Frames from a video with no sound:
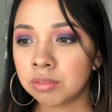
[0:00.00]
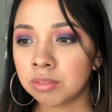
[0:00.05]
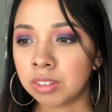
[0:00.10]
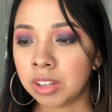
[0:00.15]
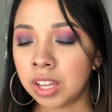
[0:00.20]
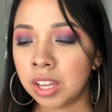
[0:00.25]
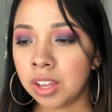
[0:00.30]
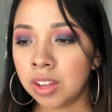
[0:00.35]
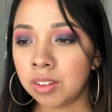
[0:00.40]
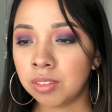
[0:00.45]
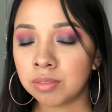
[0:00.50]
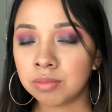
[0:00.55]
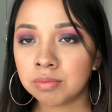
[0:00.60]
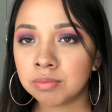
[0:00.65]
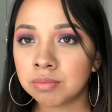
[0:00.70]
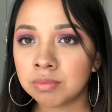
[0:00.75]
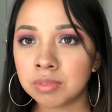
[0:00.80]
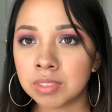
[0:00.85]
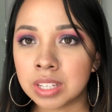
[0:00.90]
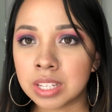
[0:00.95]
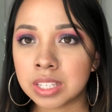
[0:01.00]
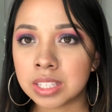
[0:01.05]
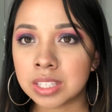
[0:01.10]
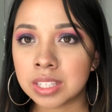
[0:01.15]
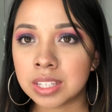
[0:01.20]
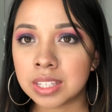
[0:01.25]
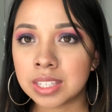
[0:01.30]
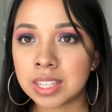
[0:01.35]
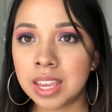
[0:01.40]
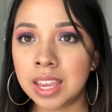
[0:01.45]
wow, this
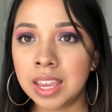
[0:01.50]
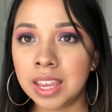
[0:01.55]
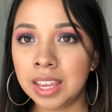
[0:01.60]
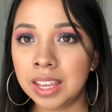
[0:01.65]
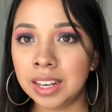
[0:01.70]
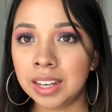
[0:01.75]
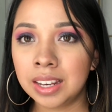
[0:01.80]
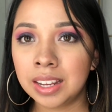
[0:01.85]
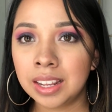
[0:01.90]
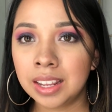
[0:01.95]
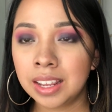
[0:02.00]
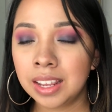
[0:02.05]
isn't,